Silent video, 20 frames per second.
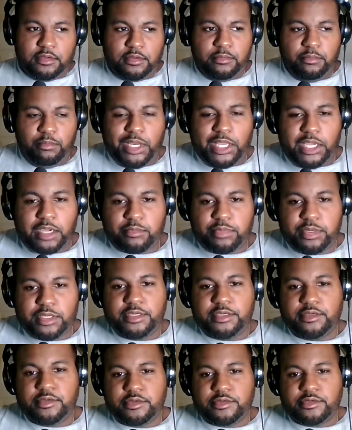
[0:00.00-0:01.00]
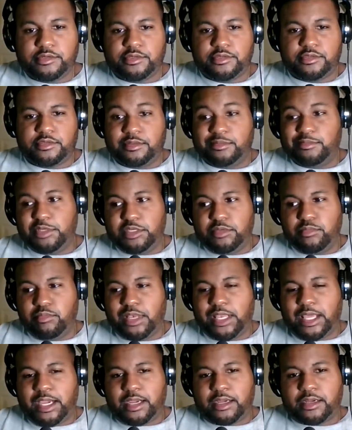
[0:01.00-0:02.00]
black players to be
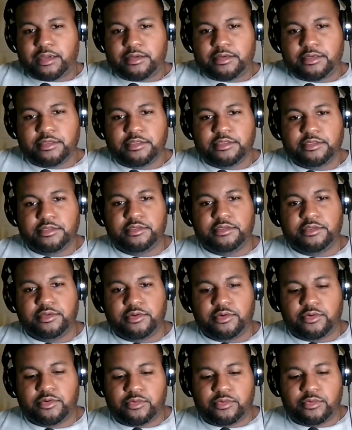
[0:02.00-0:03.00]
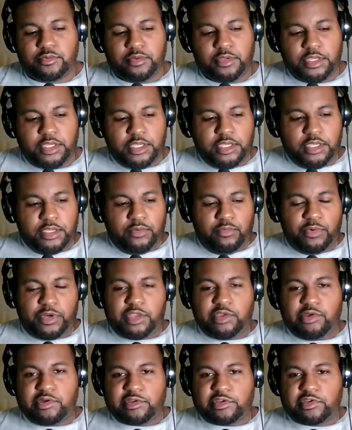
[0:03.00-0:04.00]
black, because when
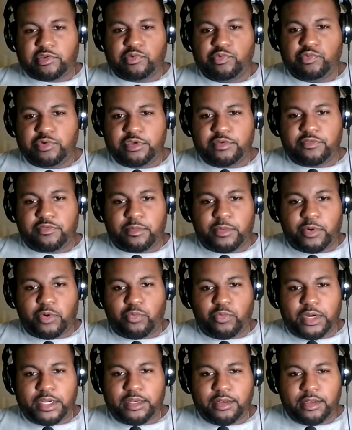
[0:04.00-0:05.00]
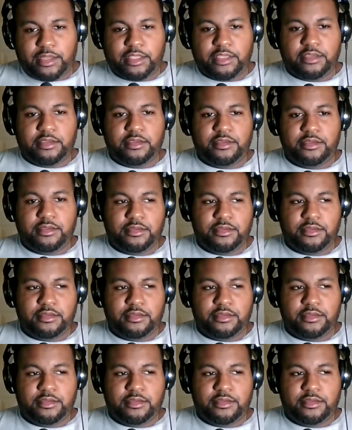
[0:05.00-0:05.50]
you're excluded from a white league